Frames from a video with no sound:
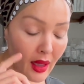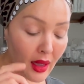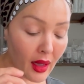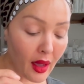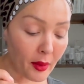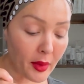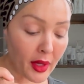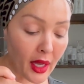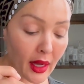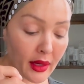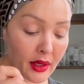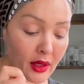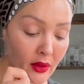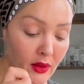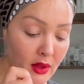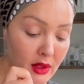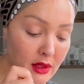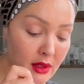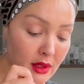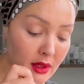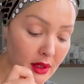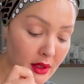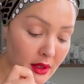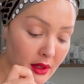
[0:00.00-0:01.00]
I mean, I know
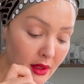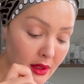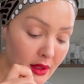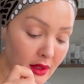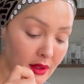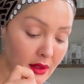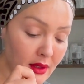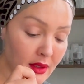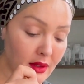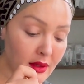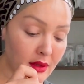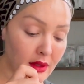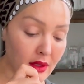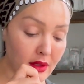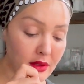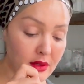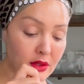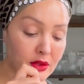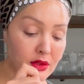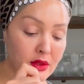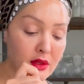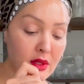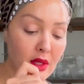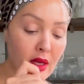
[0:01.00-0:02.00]
it's good. I
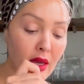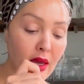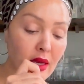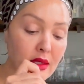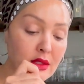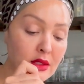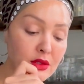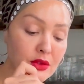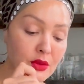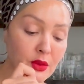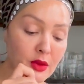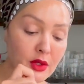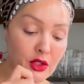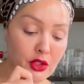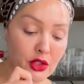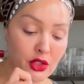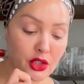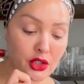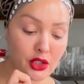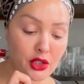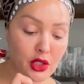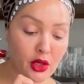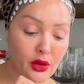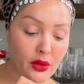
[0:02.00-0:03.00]
just want to
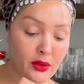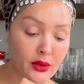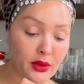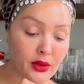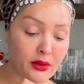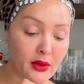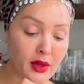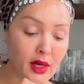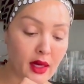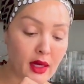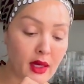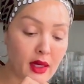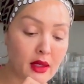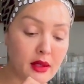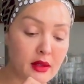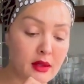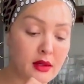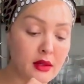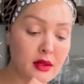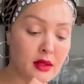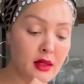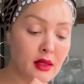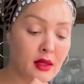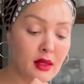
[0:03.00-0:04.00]
show you
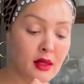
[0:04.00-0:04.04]
guys.